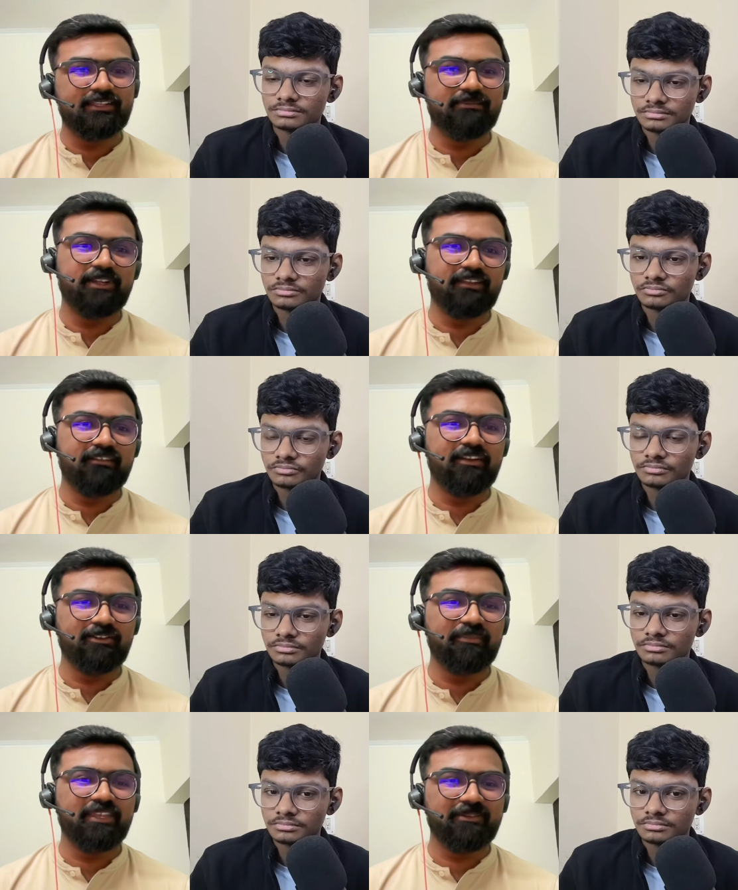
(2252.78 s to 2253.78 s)
Speaker 1: this particular
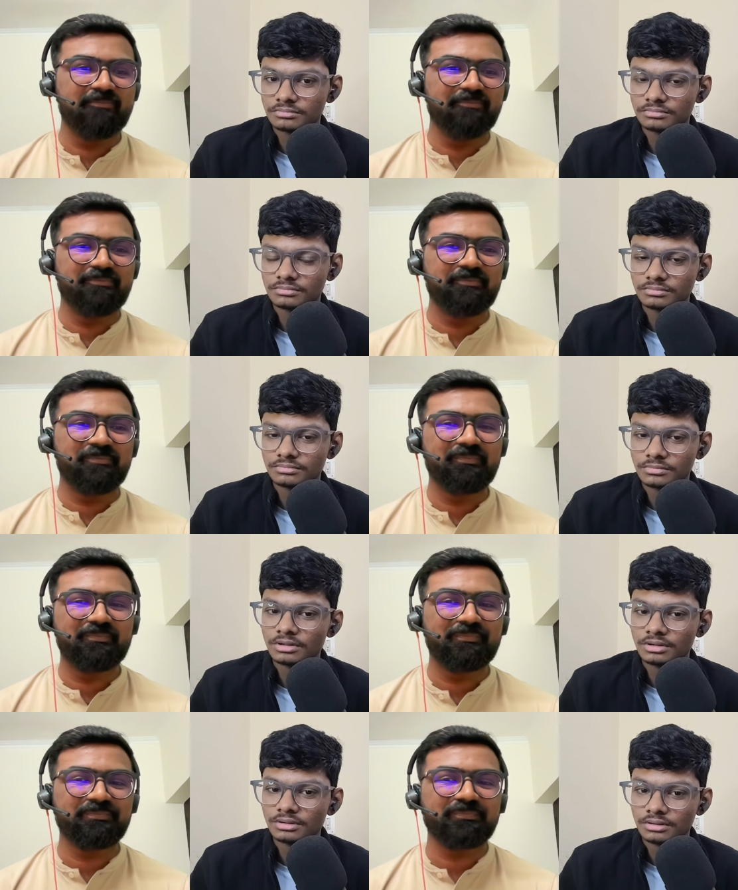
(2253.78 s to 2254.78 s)
domain
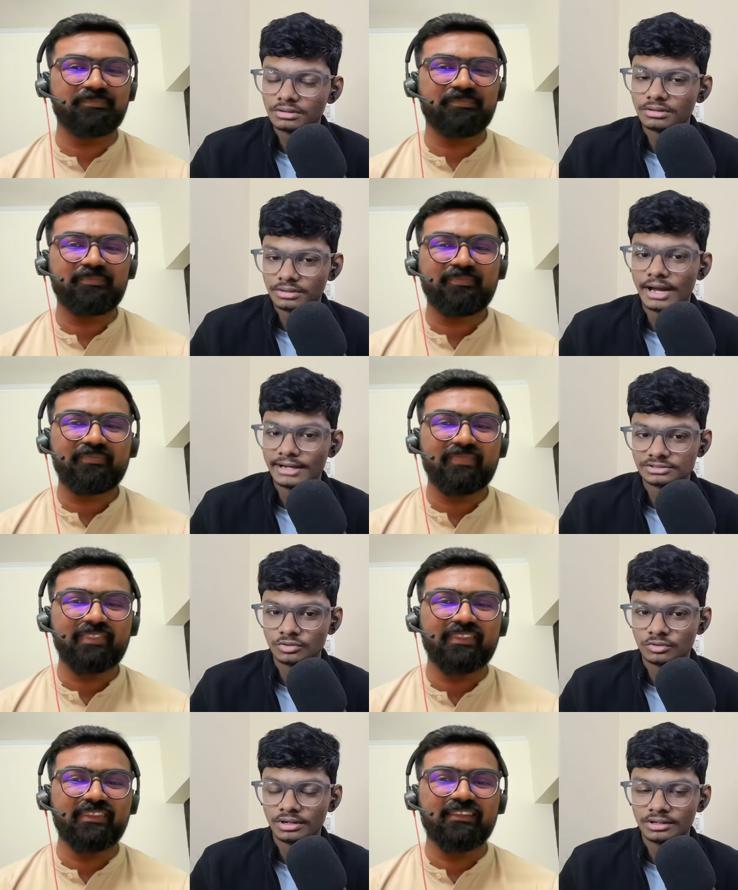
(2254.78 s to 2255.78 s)
Speaker 2: yeah as you
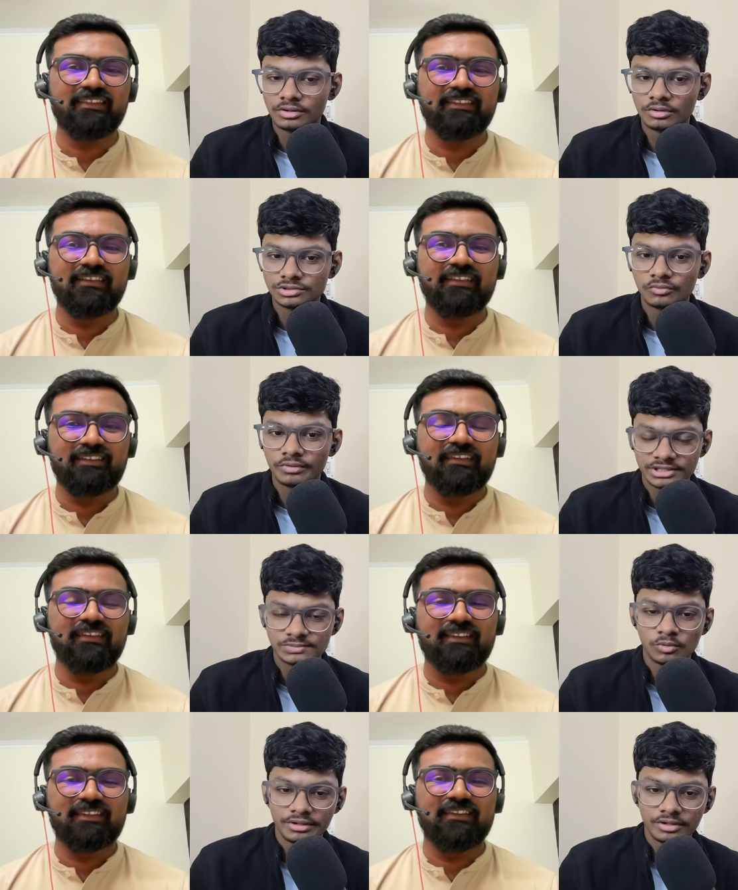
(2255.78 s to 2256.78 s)
told earlier also we are
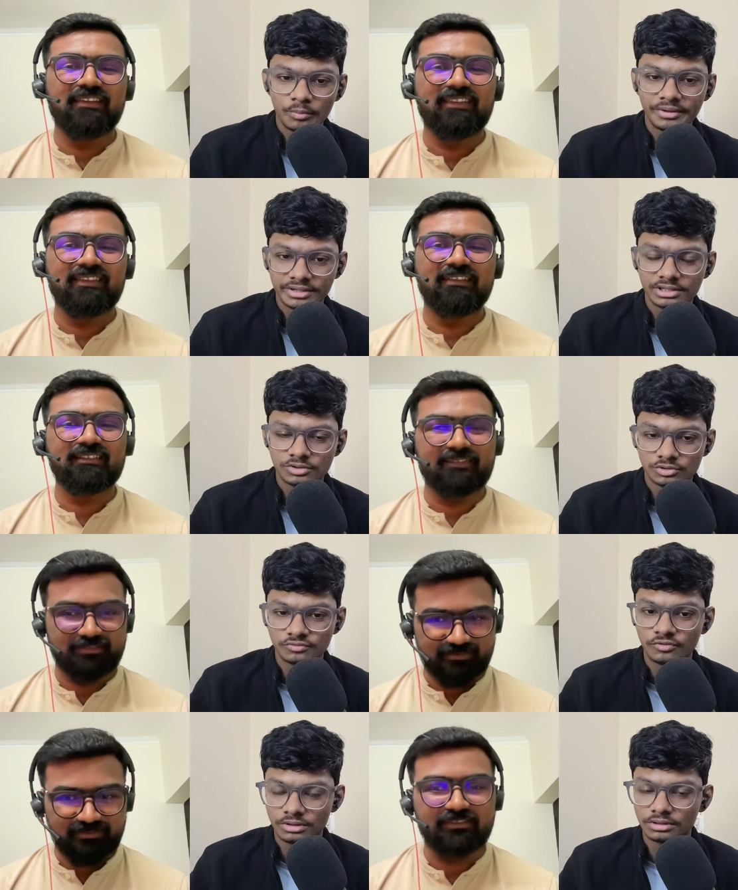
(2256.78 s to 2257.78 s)
exploring new materials
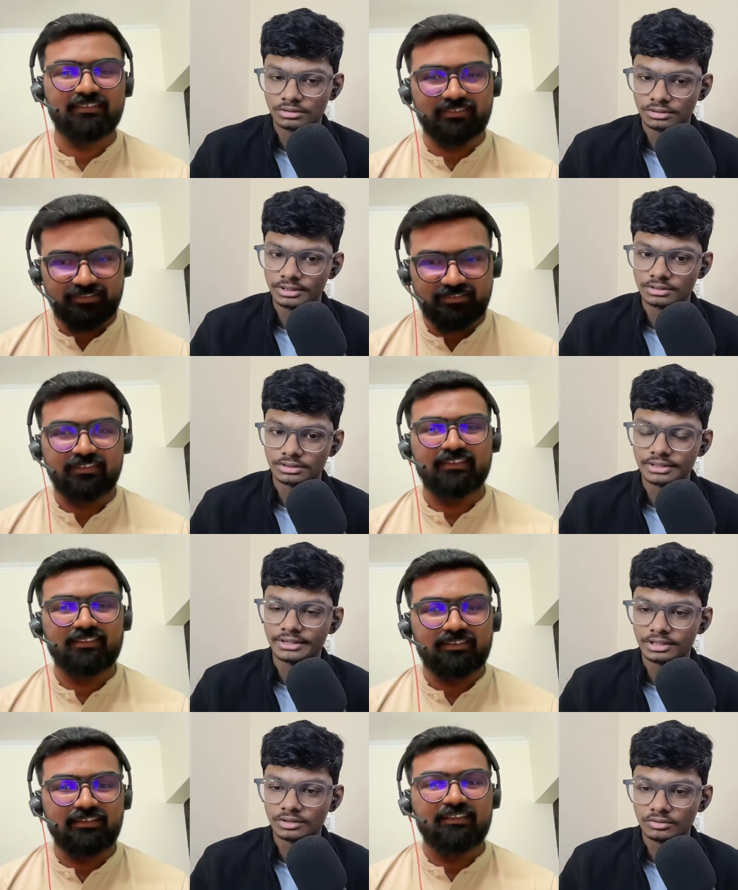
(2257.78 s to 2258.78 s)
also for uh, like
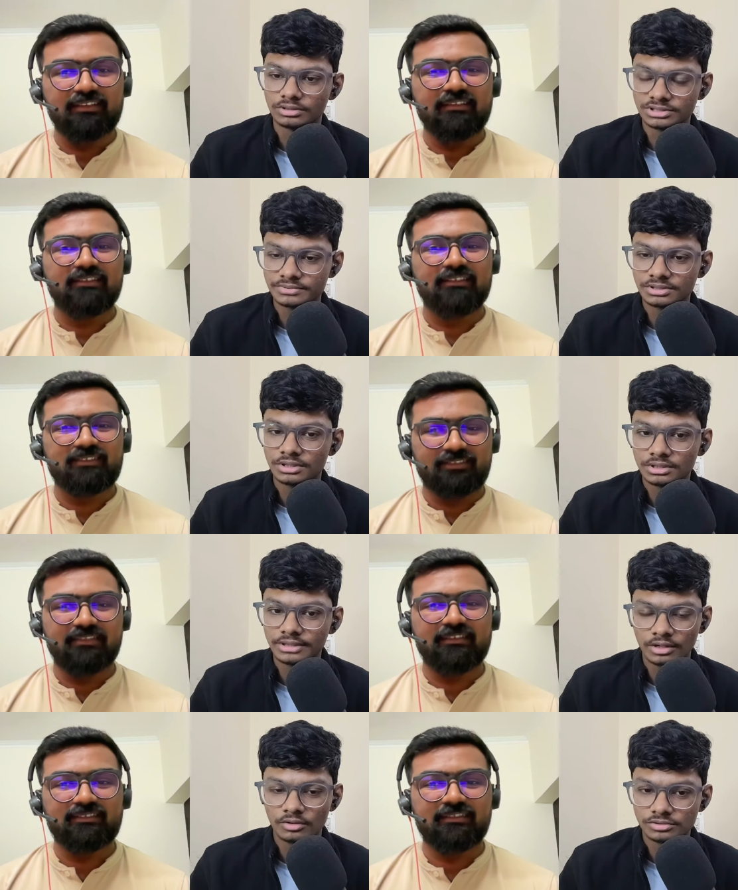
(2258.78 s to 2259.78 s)
creating our chips
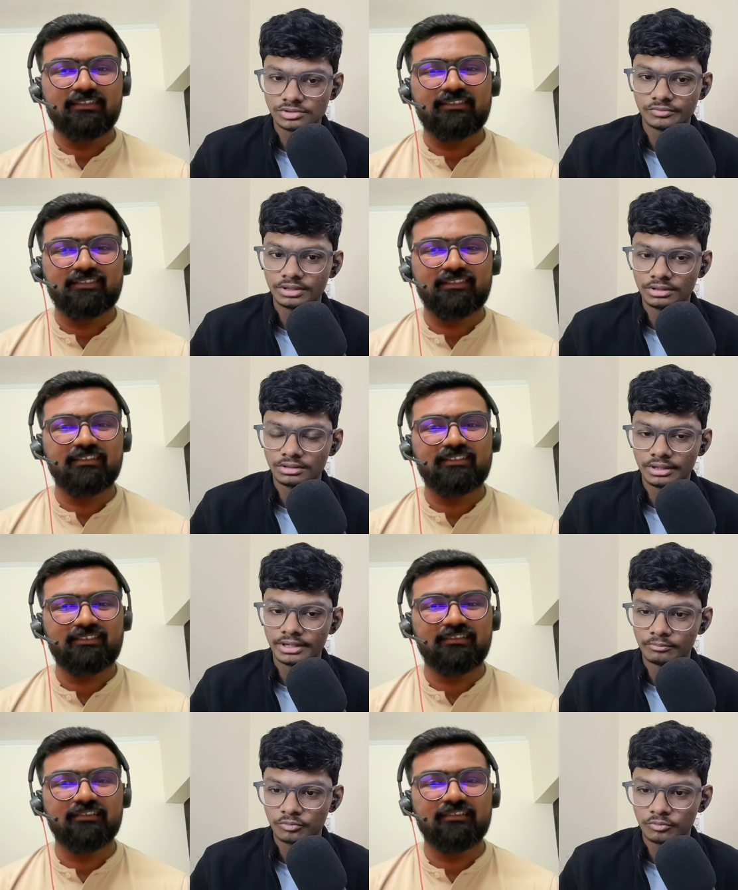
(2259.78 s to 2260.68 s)
that also will like